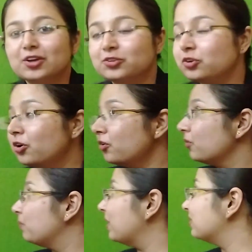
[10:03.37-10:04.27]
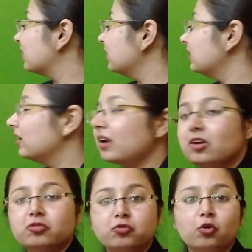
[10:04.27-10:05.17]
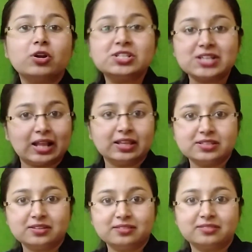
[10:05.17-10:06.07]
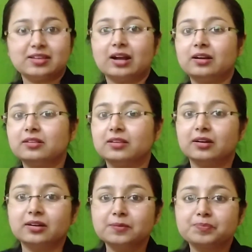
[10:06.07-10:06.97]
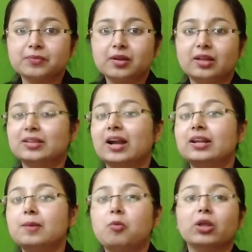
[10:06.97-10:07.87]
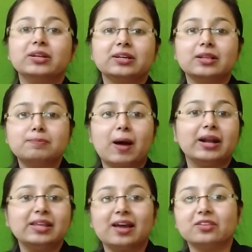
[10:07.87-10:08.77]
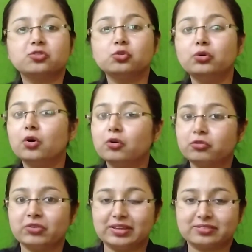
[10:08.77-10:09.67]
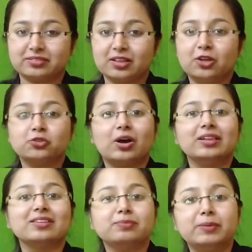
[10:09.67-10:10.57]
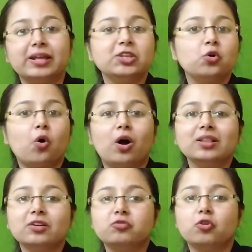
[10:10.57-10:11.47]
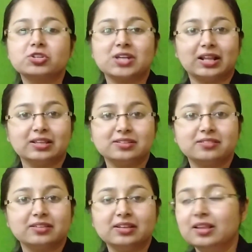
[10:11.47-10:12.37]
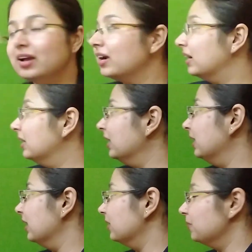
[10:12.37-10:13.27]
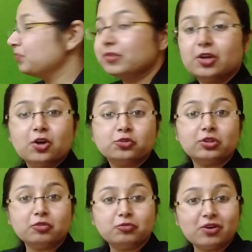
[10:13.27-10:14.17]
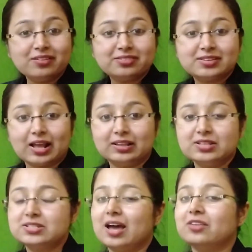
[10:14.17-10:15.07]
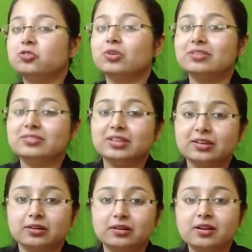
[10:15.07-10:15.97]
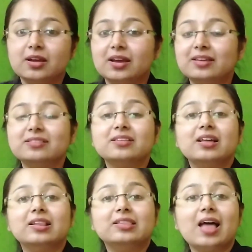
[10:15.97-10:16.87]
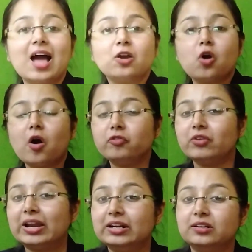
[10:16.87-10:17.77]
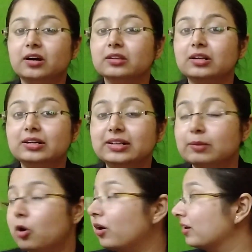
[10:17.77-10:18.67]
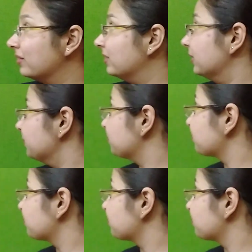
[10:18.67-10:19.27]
So, basically there are 4 challenges that are there that a political party has to face. So, I will explain you all the 4 challenges in detail. So, the first challenge, as you can see here, is lack of internal democracy.